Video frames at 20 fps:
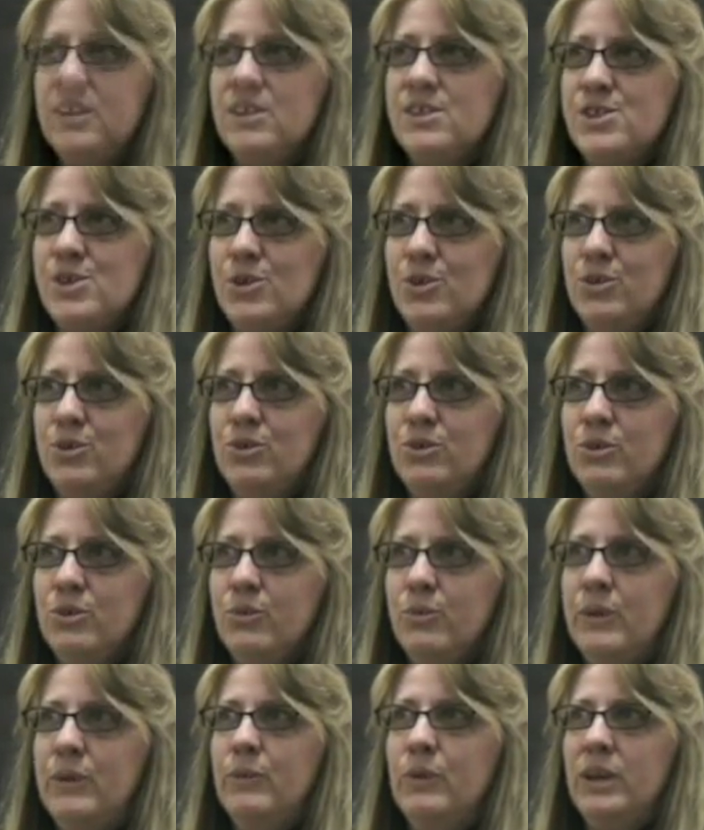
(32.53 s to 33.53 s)
So
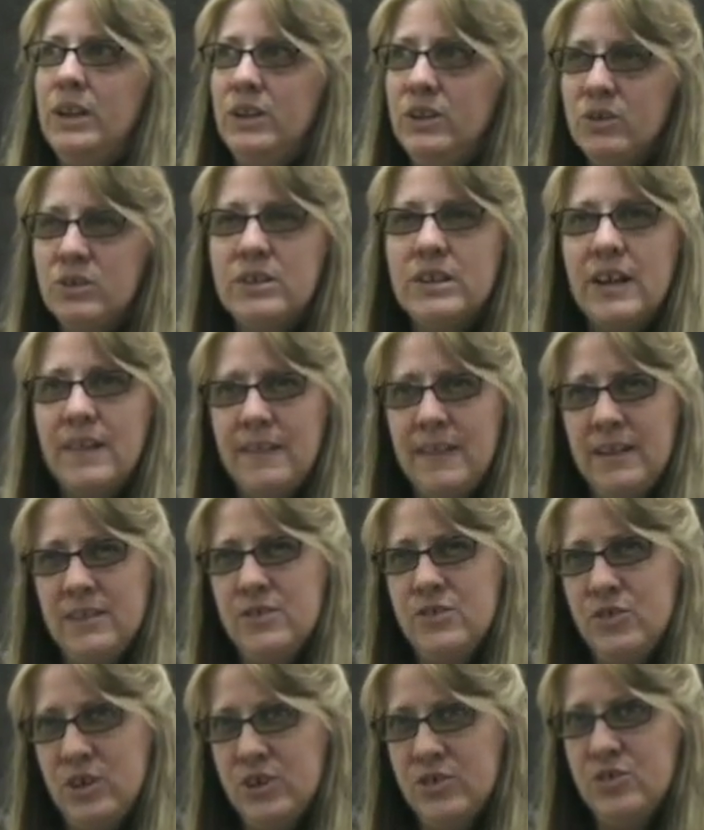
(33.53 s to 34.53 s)
we really looked at
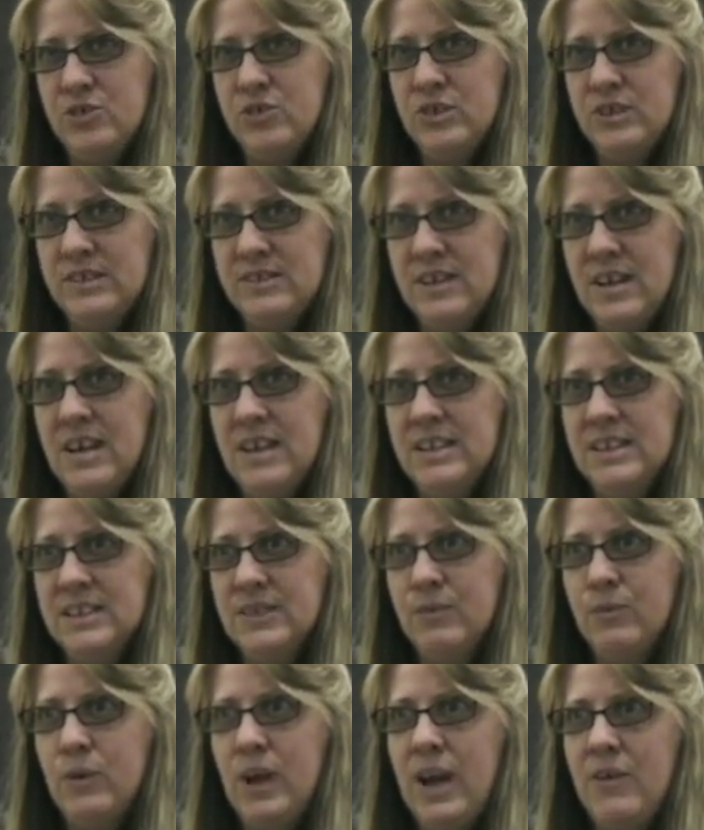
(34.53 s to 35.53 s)
that structure and said,
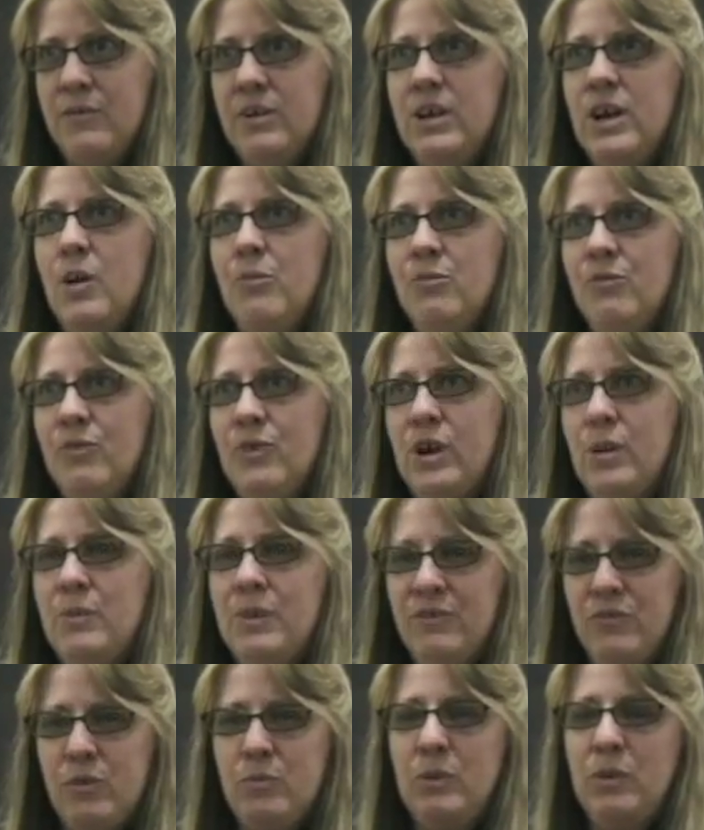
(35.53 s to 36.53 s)

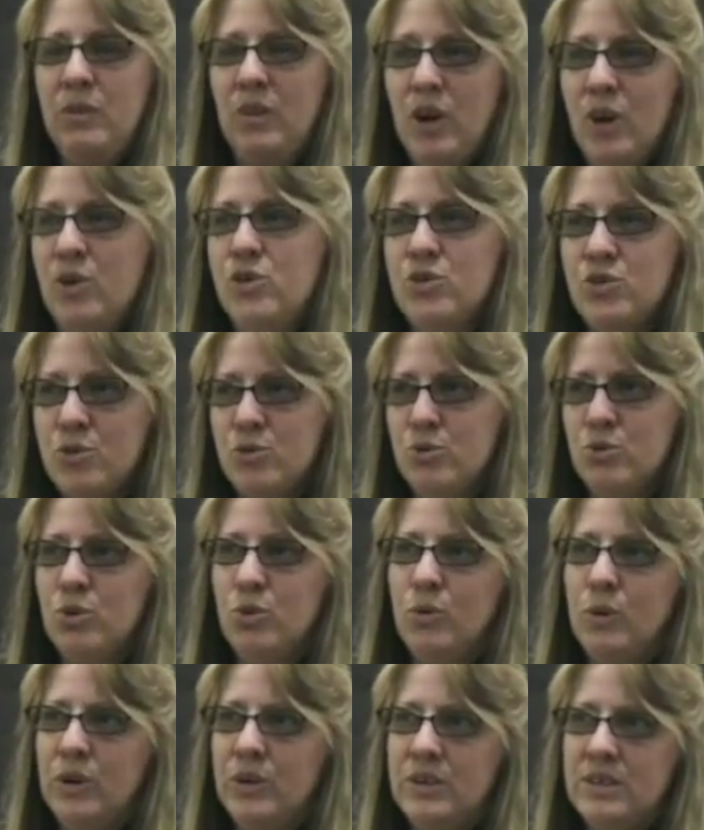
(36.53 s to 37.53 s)
coming from a large
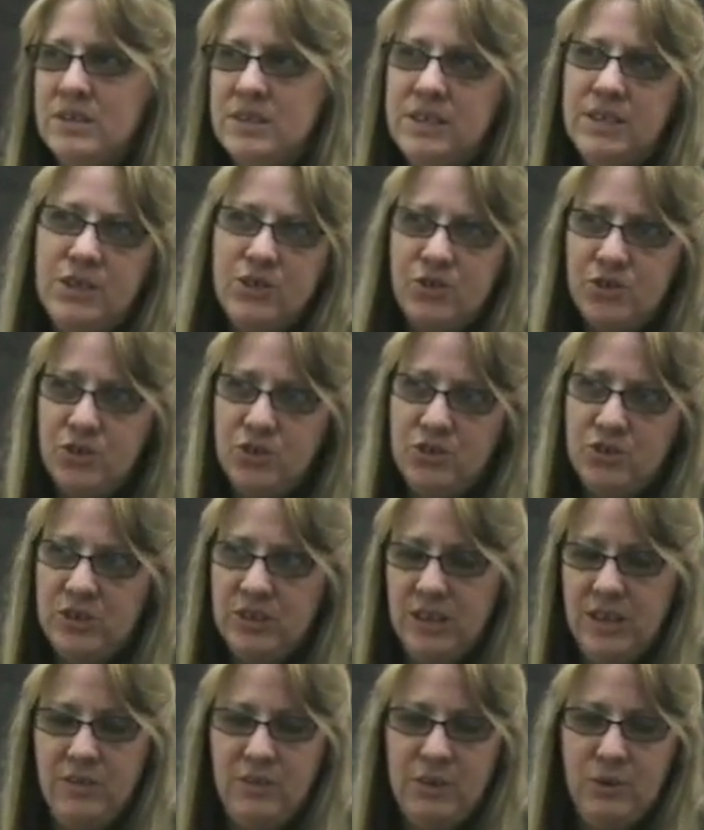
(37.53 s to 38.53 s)
school where the teachers,
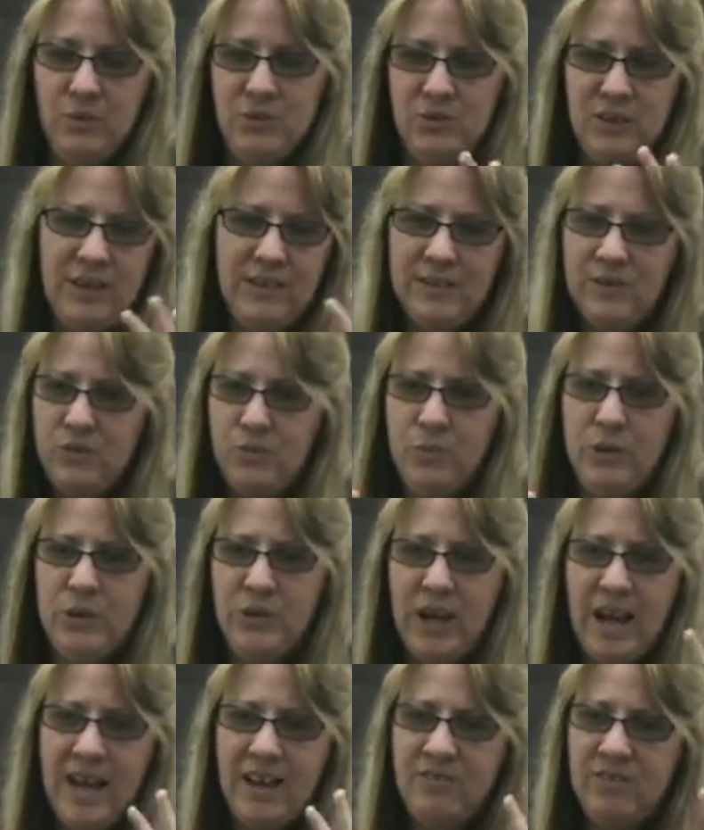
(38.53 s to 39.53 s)
there was like this
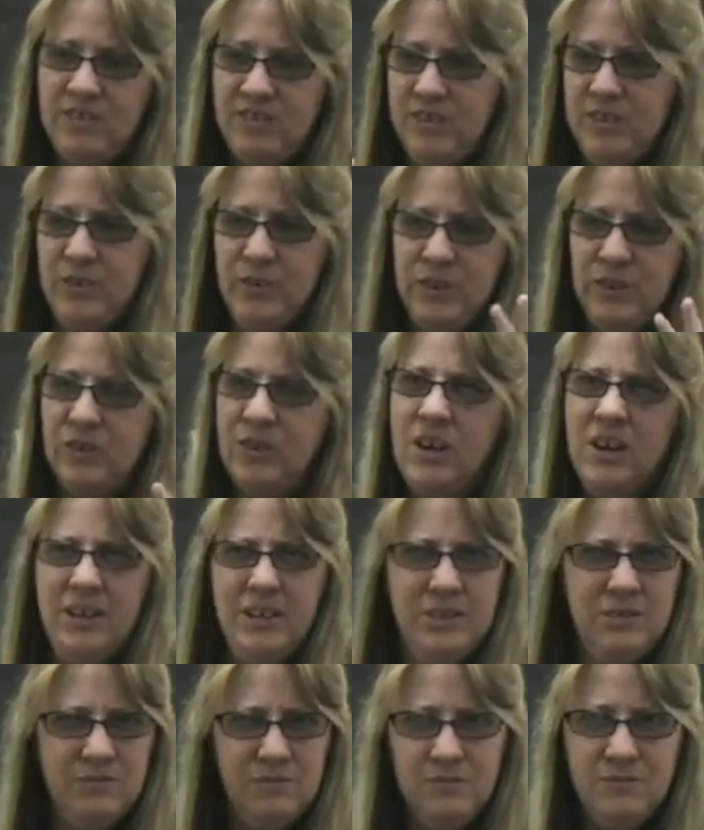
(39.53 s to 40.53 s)
weird adversarial
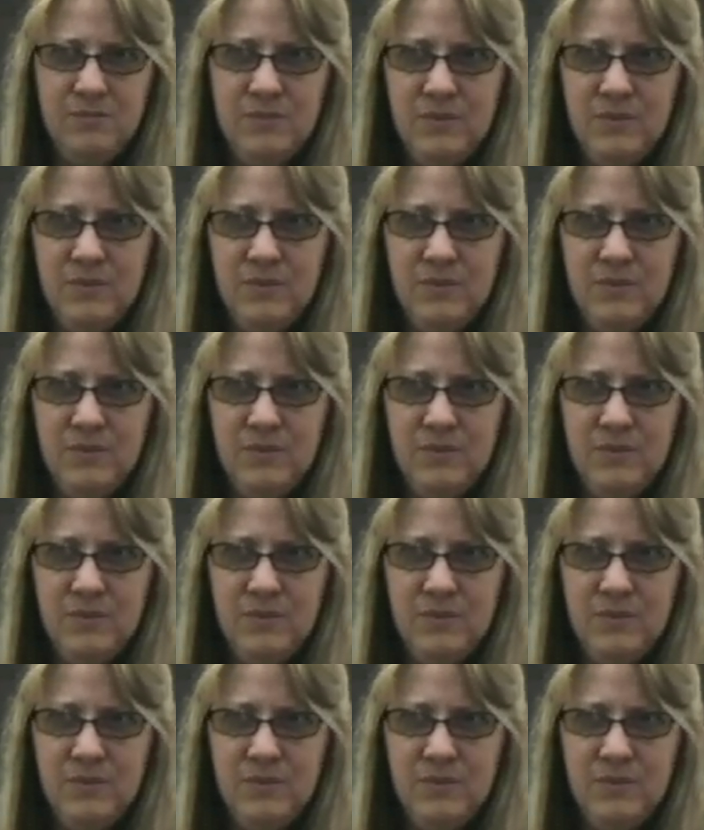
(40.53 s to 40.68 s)
kind of